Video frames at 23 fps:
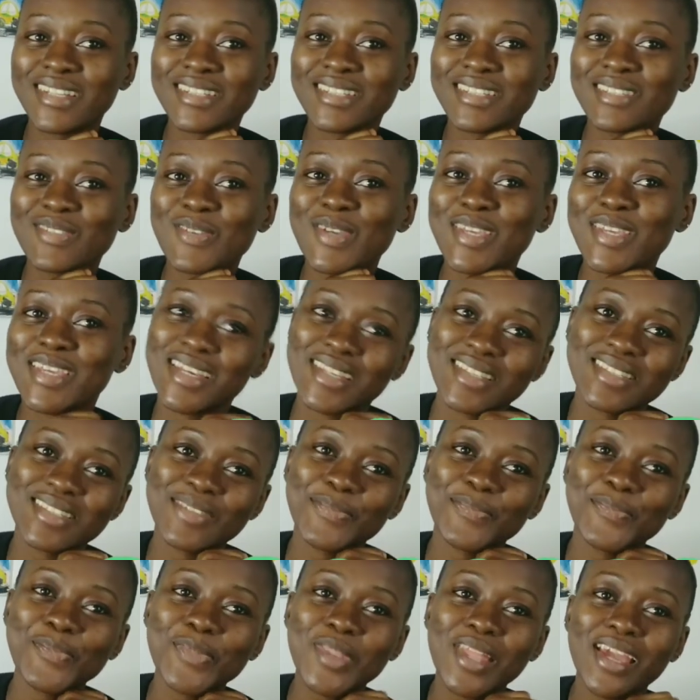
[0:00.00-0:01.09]
So yes,
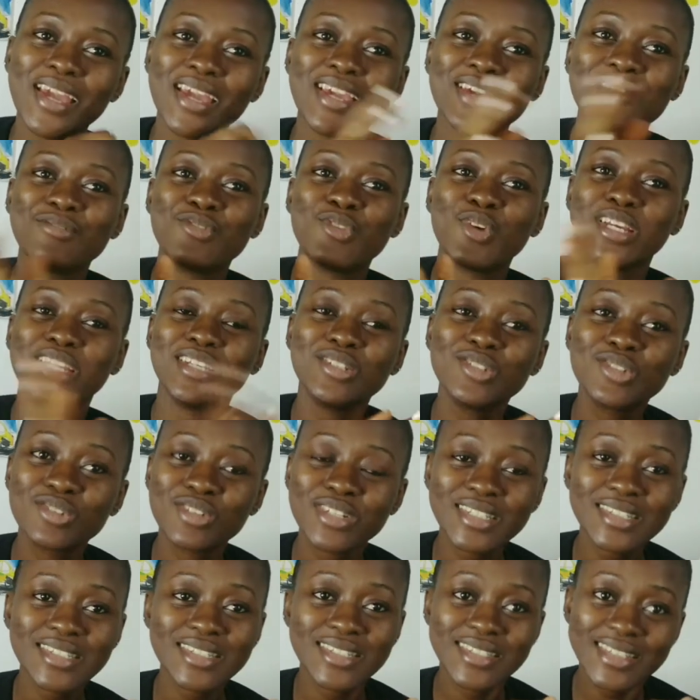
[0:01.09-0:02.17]
if you're
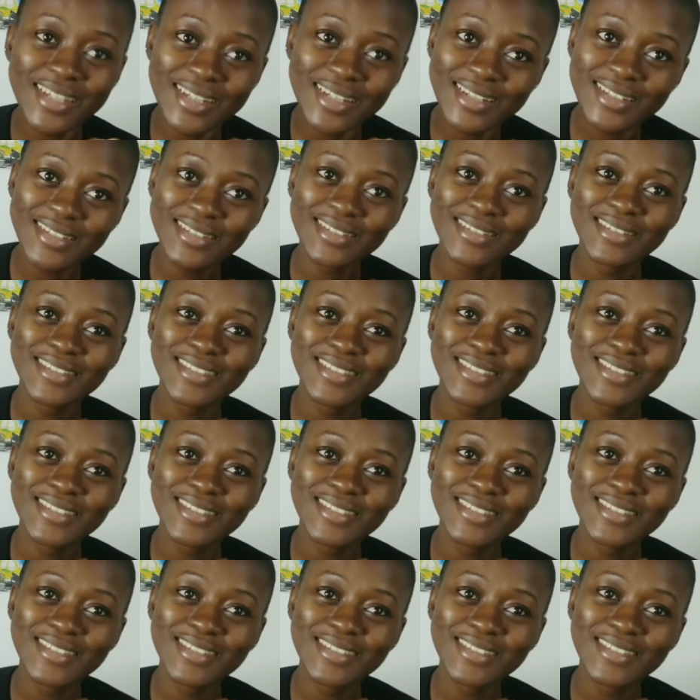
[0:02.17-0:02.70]
interested